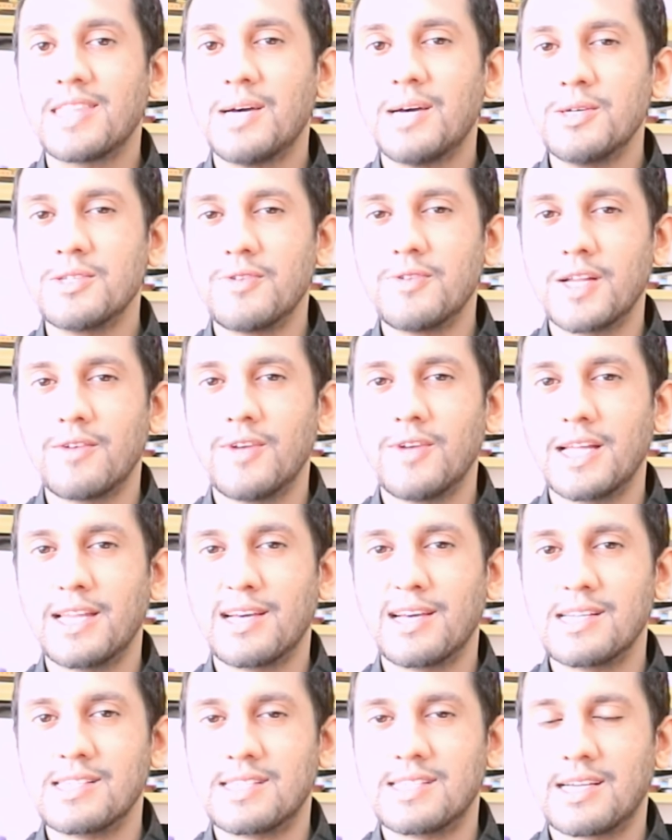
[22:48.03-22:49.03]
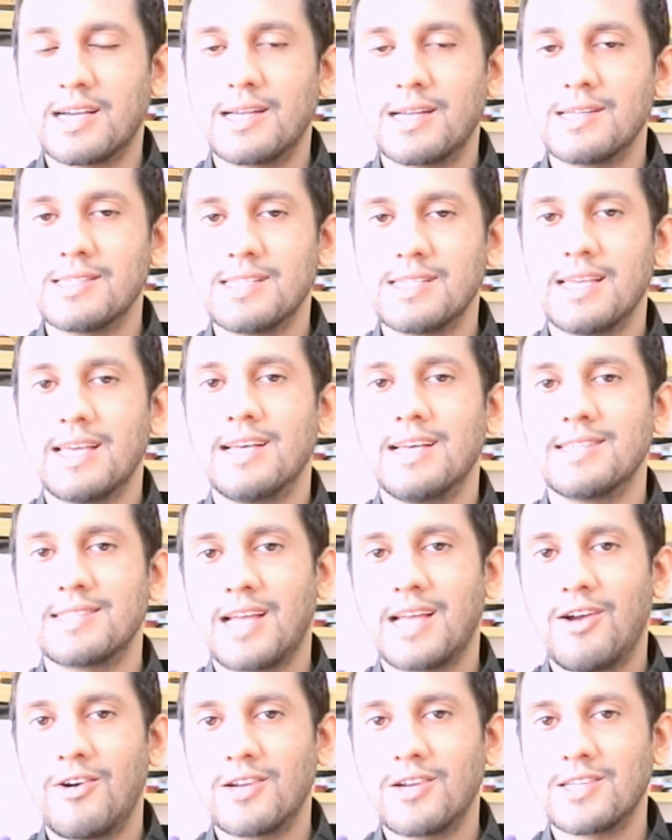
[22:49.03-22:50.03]
that was really, really nice to kind of see his
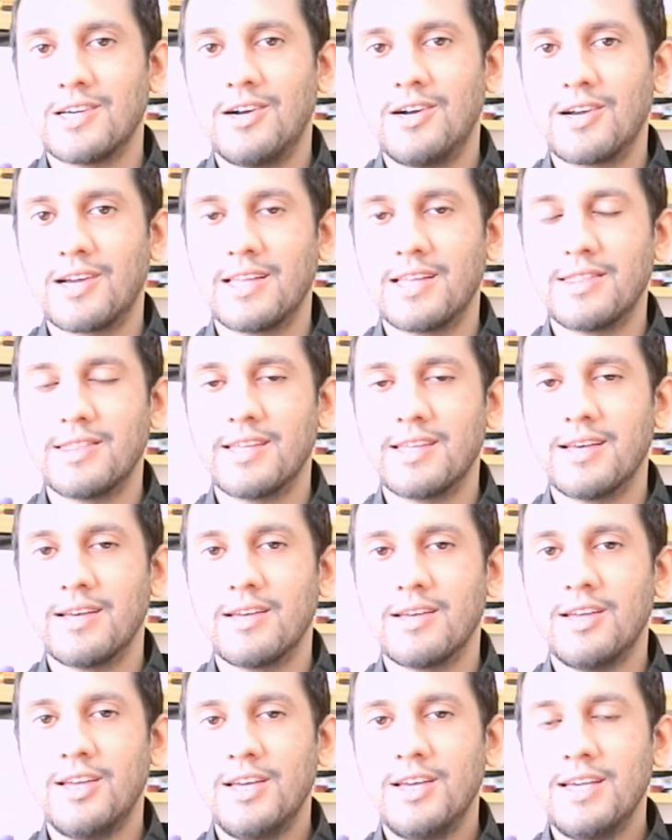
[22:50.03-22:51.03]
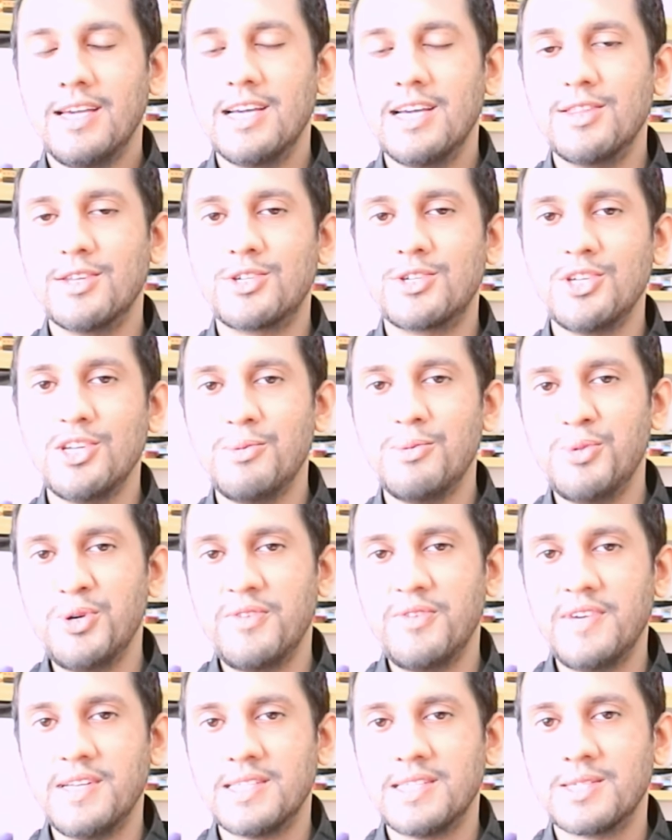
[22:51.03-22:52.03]
character arc in the in the two
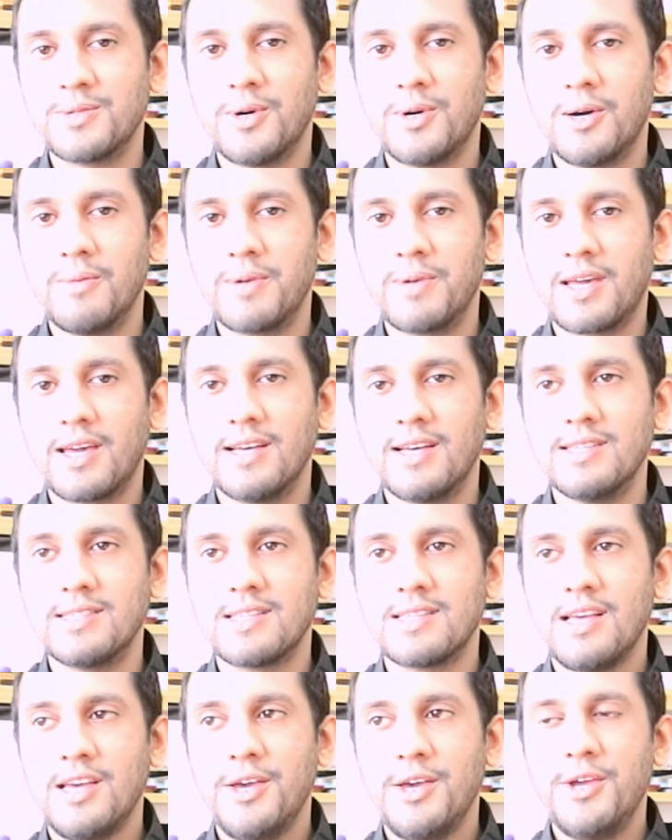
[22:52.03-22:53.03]
movies as well, because,